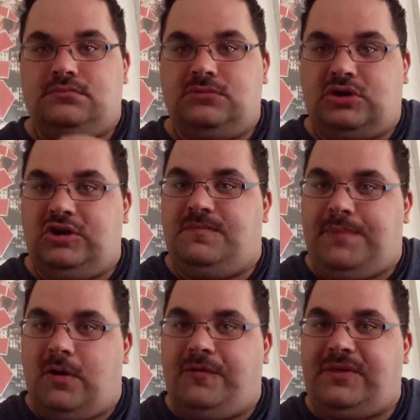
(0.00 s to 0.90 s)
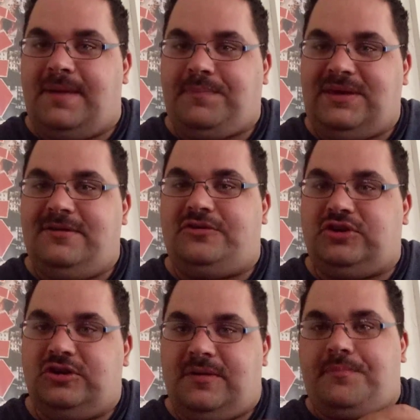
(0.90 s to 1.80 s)
could both appeal
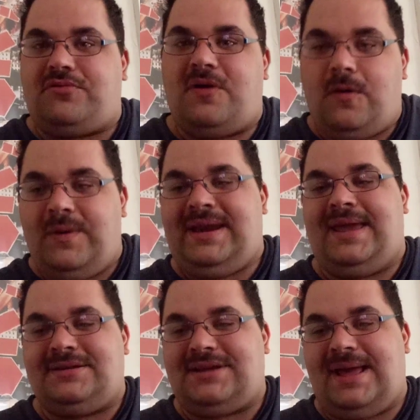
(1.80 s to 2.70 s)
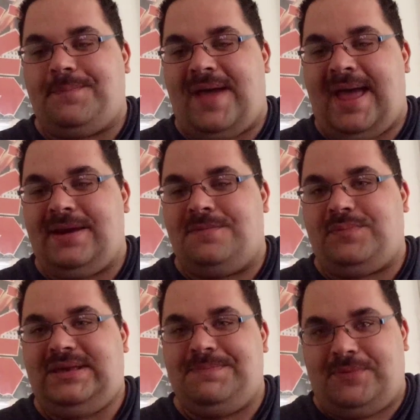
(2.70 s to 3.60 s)
to the pro and anti-Patton
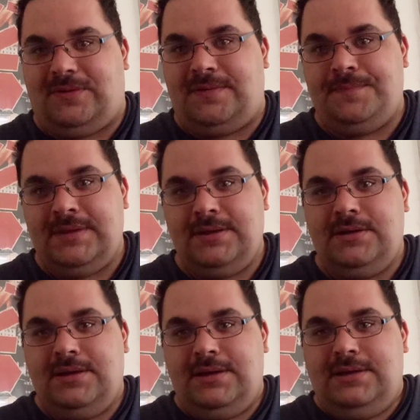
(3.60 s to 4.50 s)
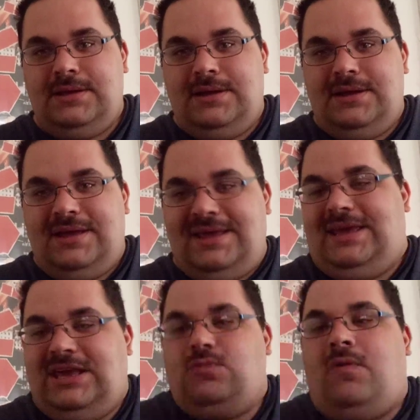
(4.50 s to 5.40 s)
people.
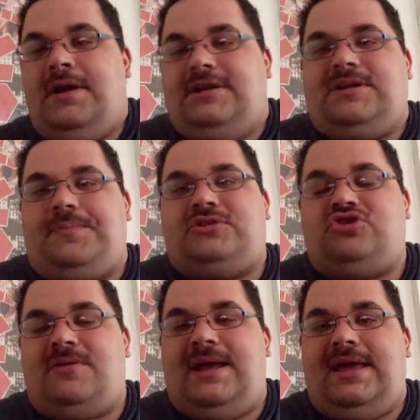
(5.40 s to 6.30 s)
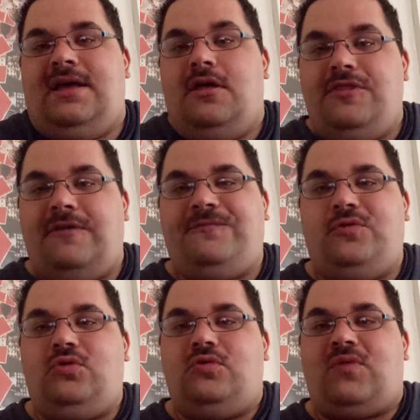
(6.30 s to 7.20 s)
He wanted to portray the
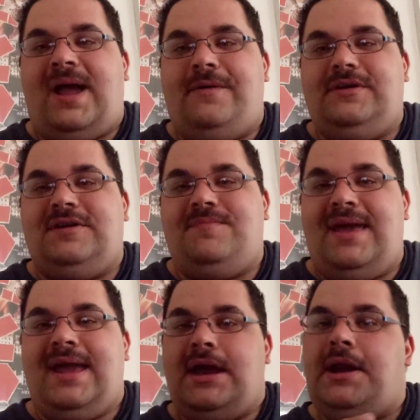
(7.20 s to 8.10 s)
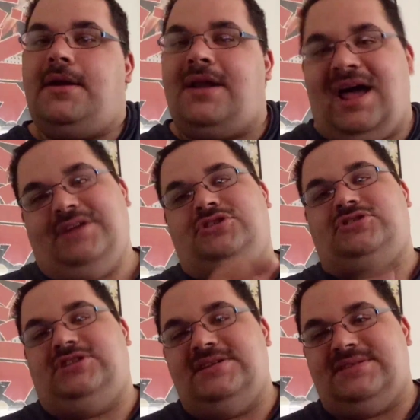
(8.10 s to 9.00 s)
full-rounded man, not
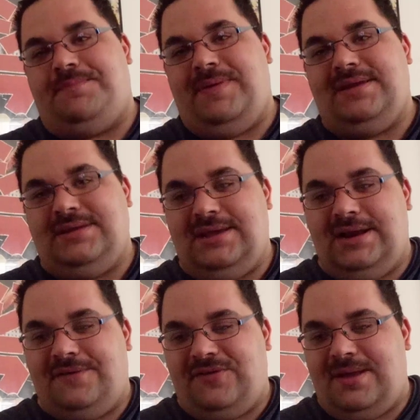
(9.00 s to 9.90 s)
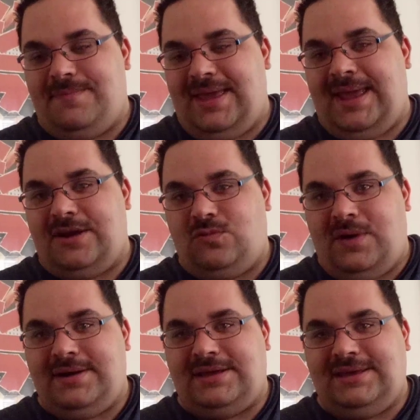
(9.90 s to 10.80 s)
just his opinion of him. And
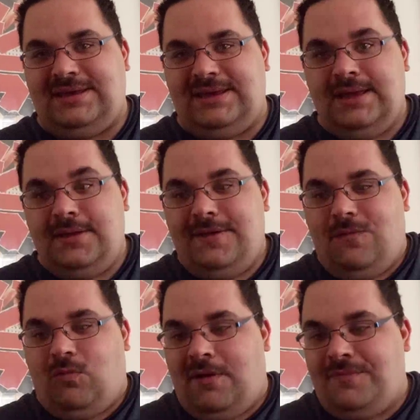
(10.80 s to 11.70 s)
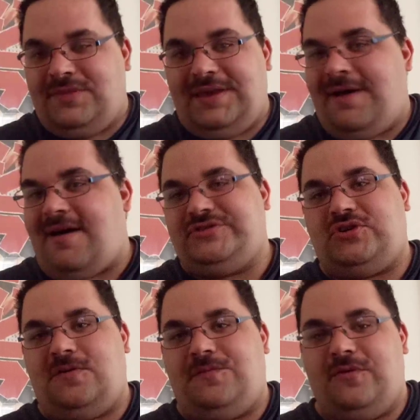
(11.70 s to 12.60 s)
when he won the
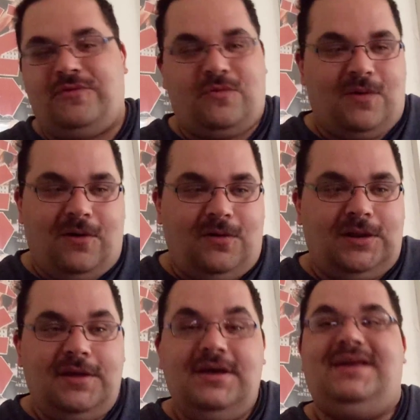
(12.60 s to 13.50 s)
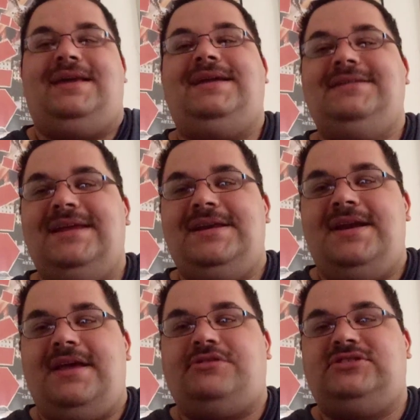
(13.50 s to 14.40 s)
Oscar for the role, he
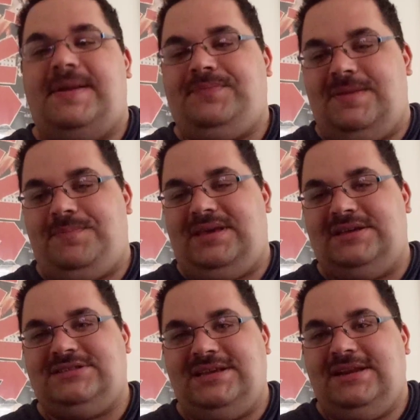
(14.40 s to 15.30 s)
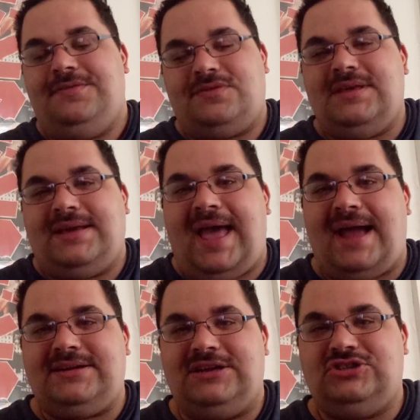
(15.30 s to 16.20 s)
didn't accept it because he didn't think
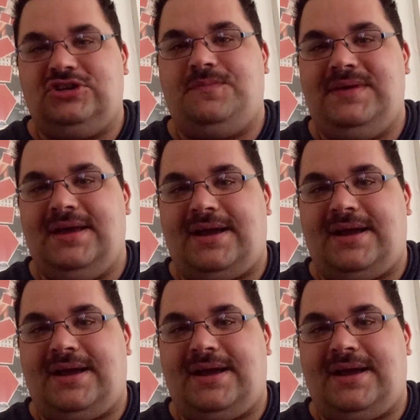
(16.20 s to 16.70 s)
acting should be a